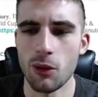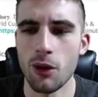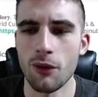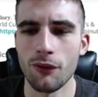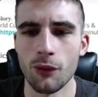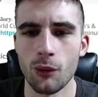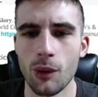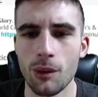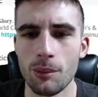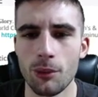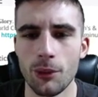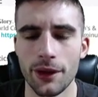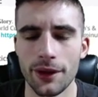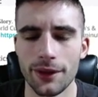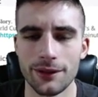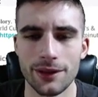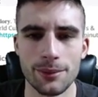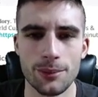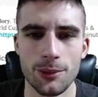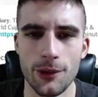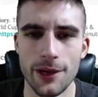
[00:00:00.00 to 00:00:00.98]
over
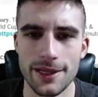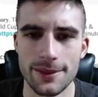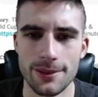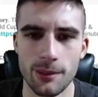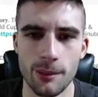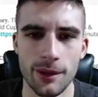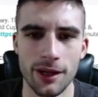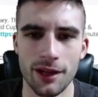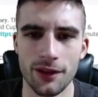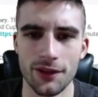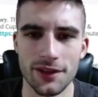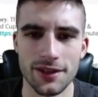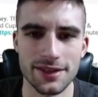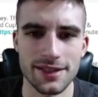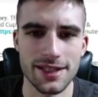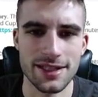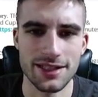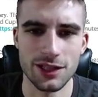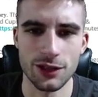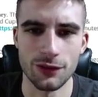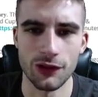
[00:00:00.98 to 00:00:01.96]
1.3 points per minute on the
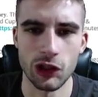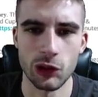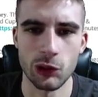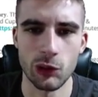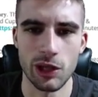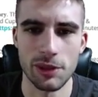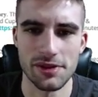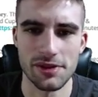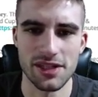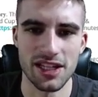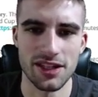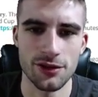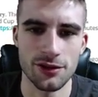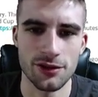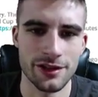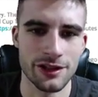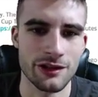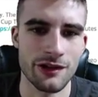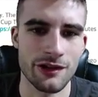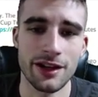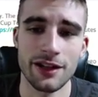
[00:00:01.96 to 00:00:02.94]
season, over a 20%
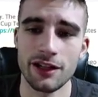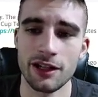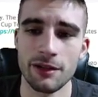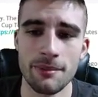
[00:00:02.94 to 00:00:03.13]
usage rate.